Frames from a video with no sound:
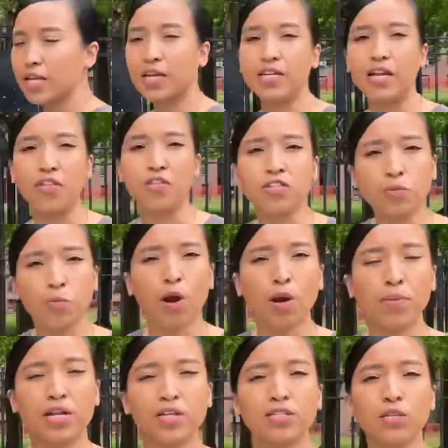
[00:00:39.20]
Now this
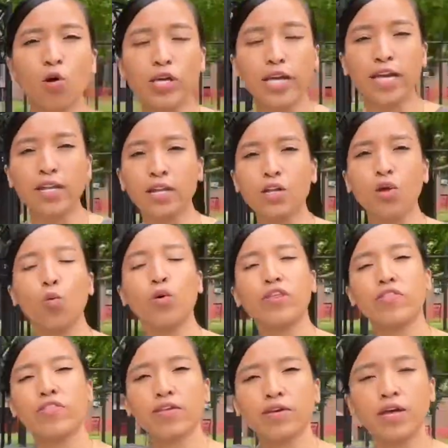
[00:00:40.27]
apartment is located
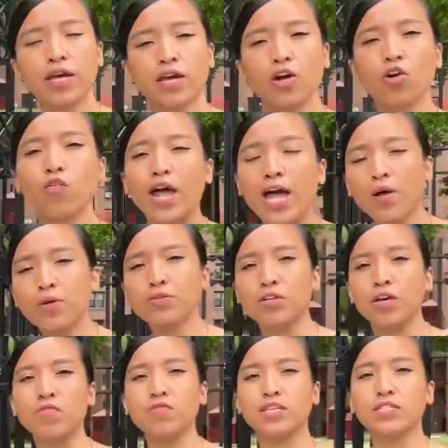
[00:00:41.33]
within the grounds
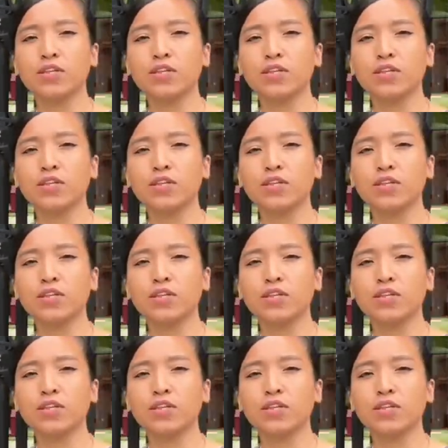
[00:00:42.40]
of this